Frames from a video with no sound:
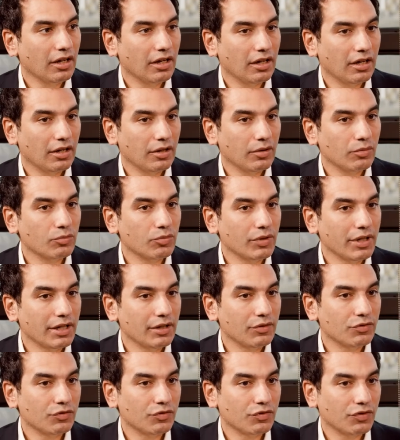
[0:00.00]
Uh,
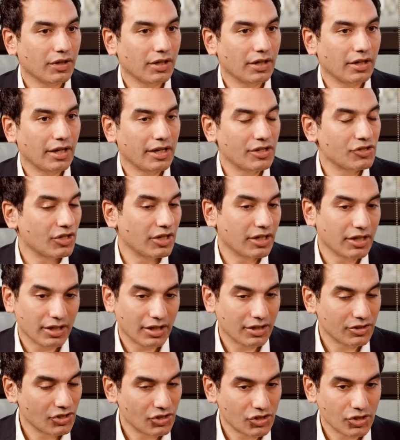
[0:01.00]
we've, uh, as, an,
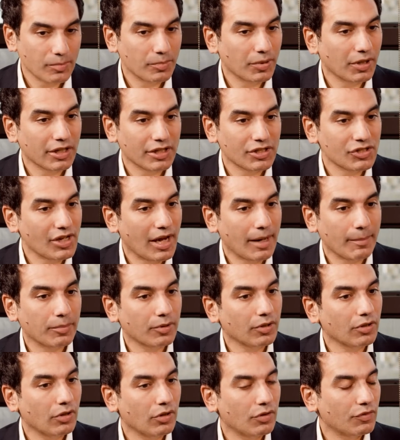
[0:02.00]
as a simple example,
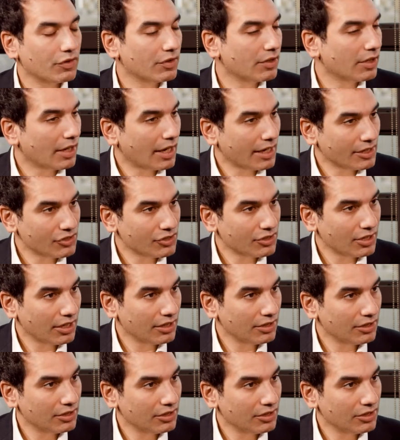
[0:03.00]
over the last 10
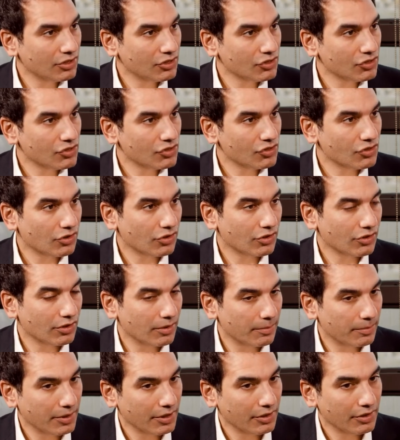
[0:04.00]
years, or in the
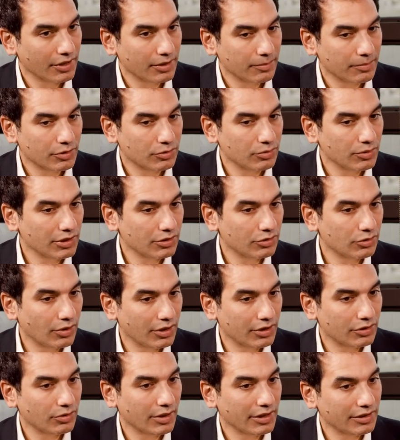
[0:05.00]
period between
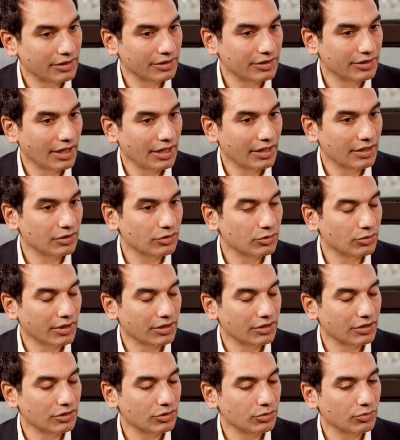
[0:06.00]
tw 2010 and
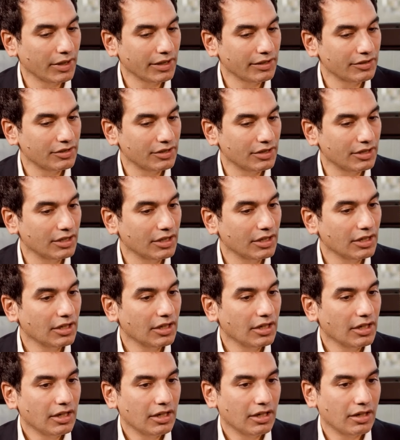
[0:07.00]
2020, mm
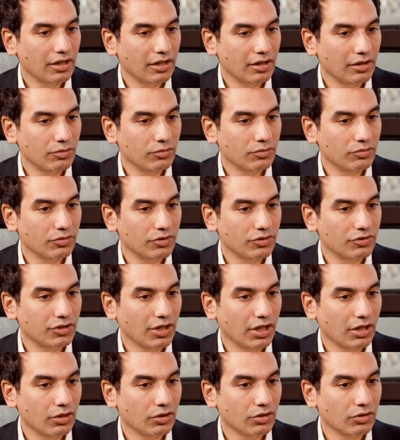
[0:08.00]
-hmm. uh,
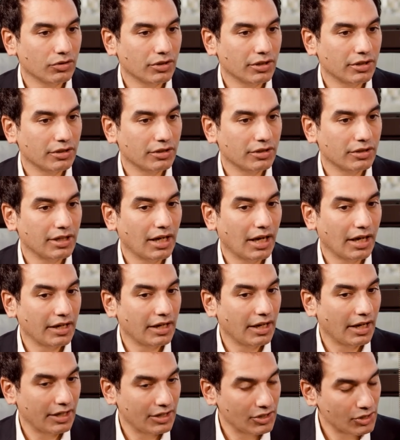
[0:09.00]
Tullow Ghana
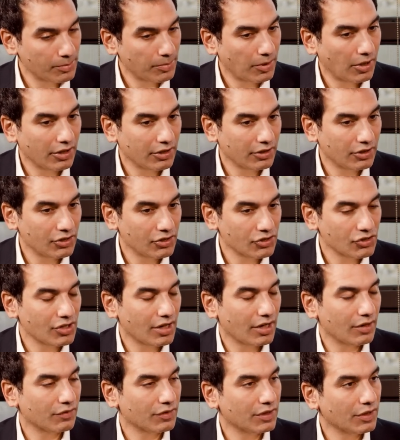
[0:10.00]
and its partners
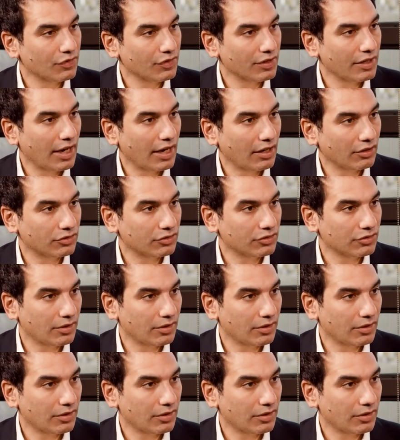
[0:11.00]
have given out